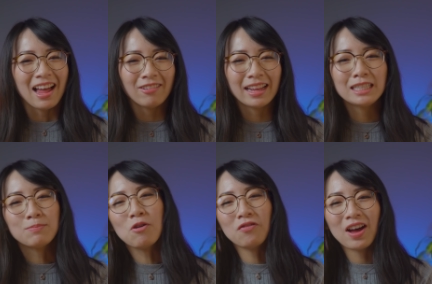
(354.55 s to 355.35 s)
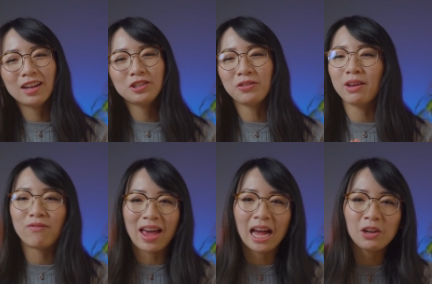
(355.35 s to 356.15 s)
Now let's move on to
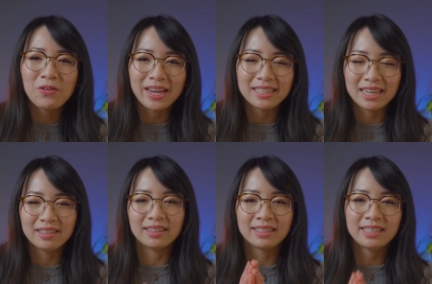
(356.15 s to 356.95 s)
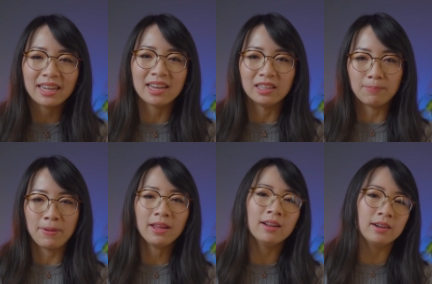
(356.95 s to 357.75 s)
evaluating the second
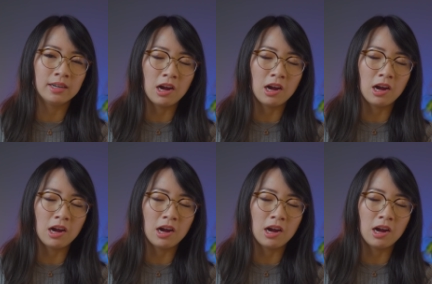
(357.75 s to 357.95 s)
pillar